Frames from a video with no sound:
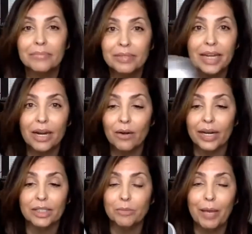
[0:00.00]
tear it.
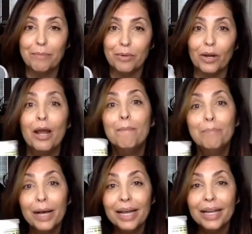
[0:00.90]
It's paper,
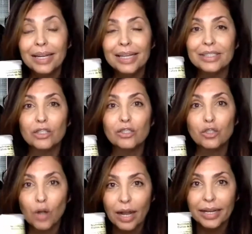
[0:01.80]
but it's
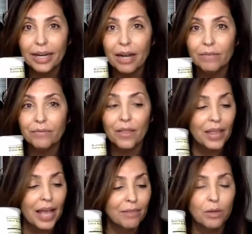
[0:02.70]
strong enough
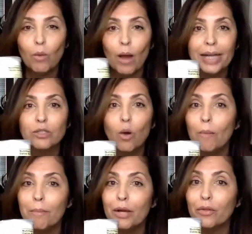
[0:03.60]
that the wax
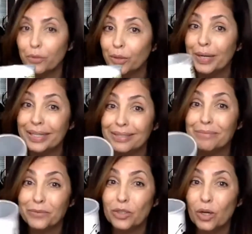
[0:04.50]
won't melt through it.
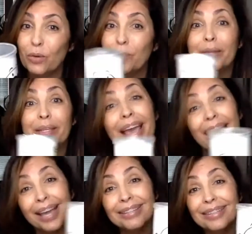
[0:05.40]
So
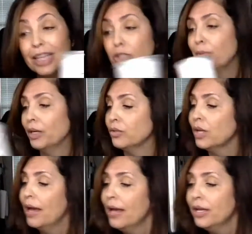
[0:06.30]
yay, thanks Pringles.
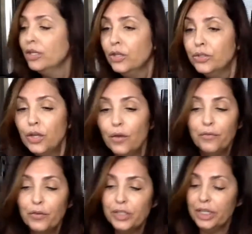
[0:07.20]
So the
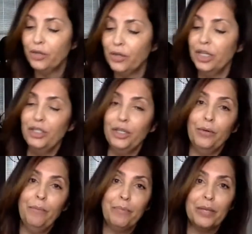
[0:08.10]
first thing you're gonna do
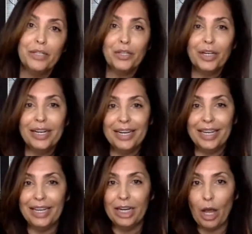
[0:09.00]
is you're gonna
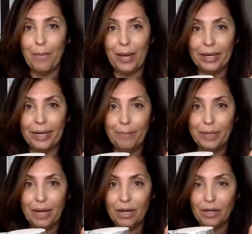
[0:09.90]
need about a cup of
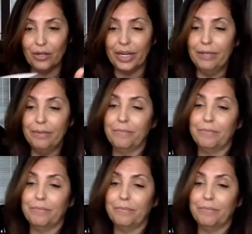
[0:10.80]
concrete,